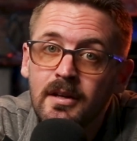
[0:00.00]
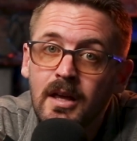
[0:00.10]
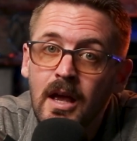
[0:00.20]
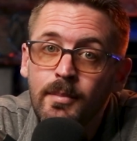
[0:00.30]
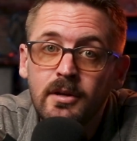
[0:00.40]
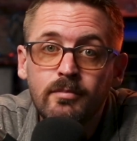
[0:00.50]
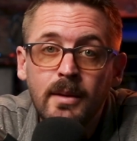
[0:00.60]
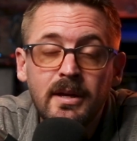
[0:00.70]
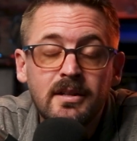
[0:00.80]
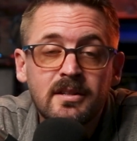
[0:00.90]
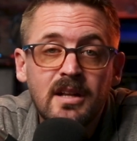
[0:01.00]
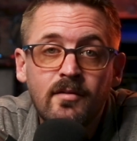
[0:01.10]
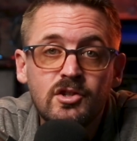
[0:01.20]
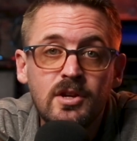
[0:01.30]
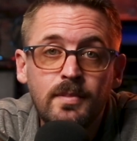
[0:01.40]
Okay, but maybe it doesn't
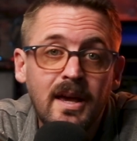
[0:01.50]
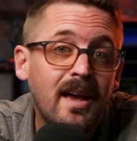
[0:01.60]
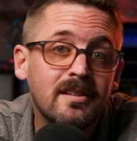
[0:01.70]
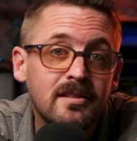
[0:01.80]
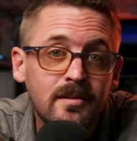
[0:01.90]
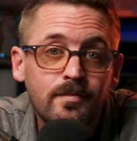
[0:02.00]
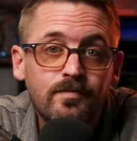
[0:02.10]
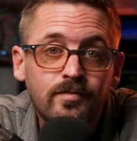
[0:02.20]
have a GPS.